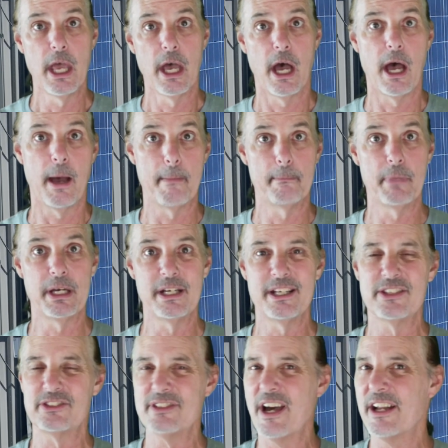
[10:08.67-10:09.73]
Uh, but it
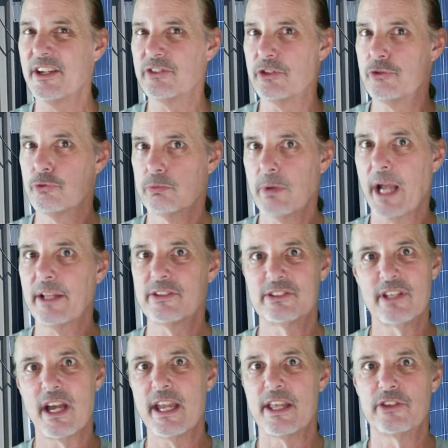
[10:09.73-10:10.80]
is not as a direct
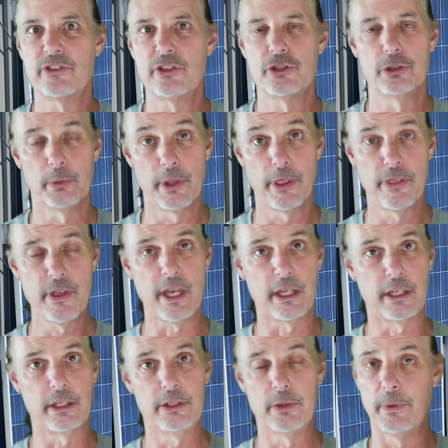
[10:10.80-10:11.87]
science as you would think.
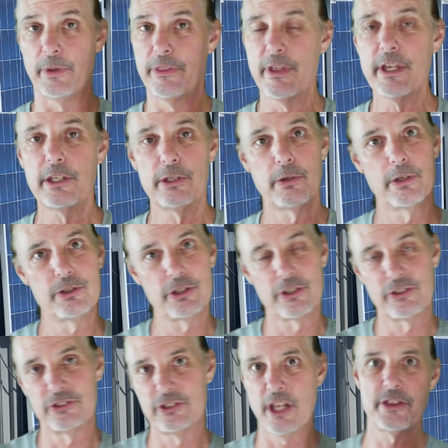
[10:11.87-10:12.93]
You would think you could
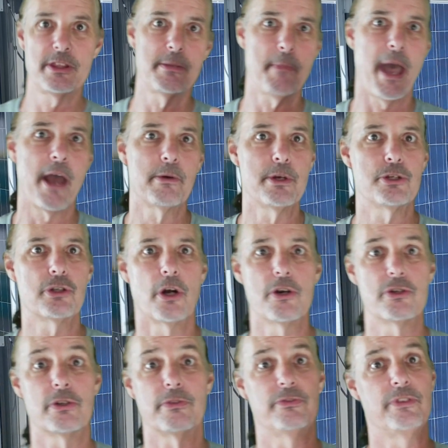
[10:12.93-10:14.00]
just set the battery
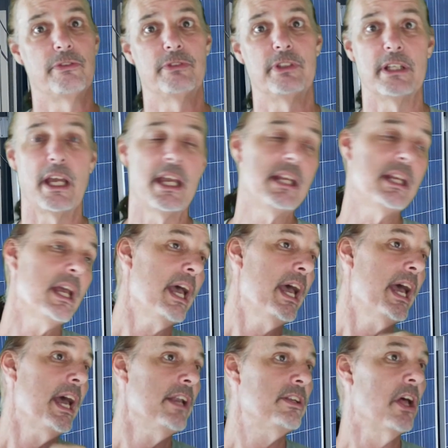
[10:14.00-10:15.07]
charger to fifty-eight,
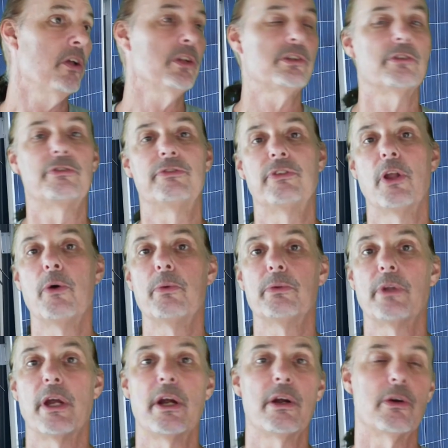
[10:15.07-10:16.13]
tell it to float
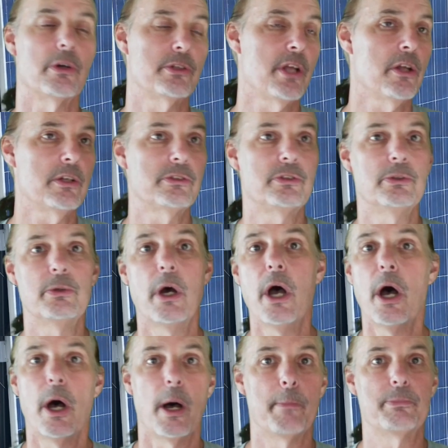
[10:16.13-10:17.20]
there, or tell it to
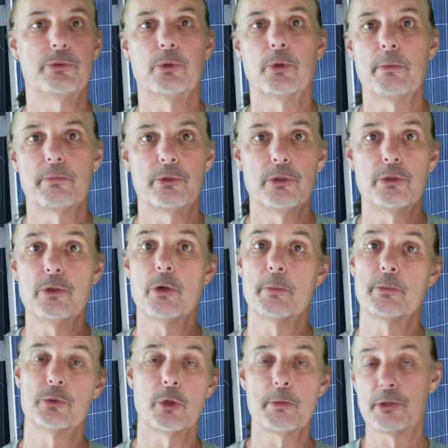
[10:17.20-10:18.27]
absorb, to do
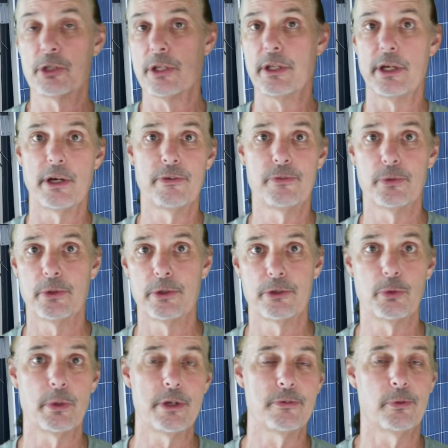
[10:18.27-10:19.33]
absorption there for
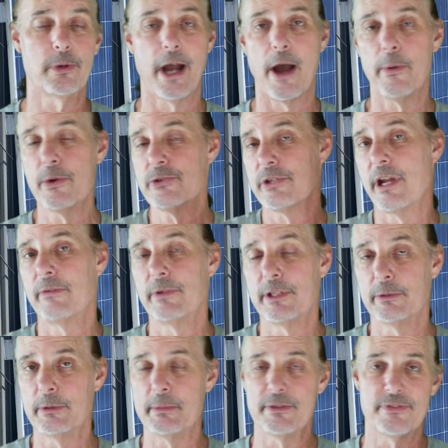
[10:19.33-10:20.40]
twenty-four hours, and
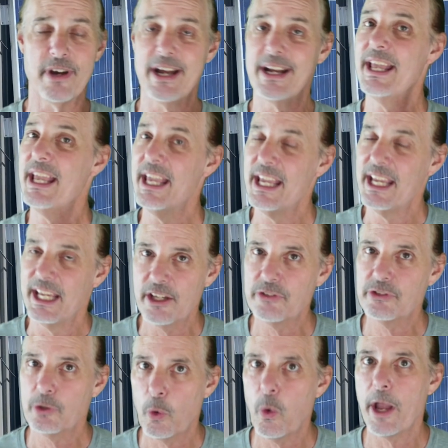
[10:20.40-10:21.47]
everything would be fine. It
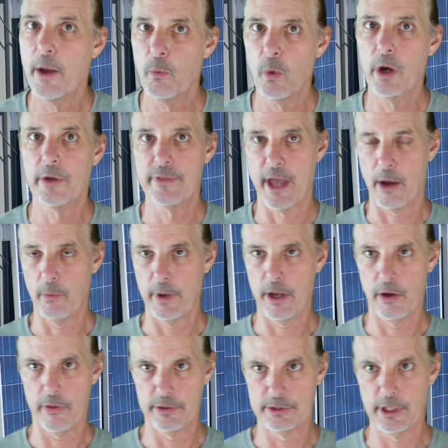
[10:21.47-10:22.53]
doesn't quite work that way
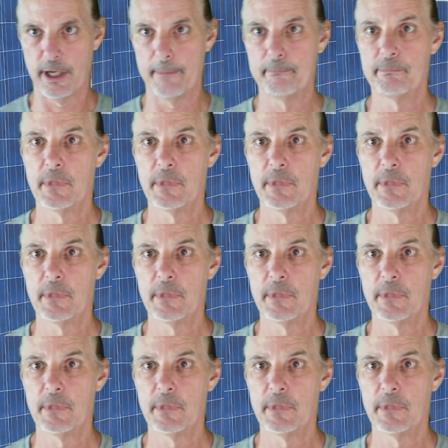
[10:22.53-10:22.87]
all the time.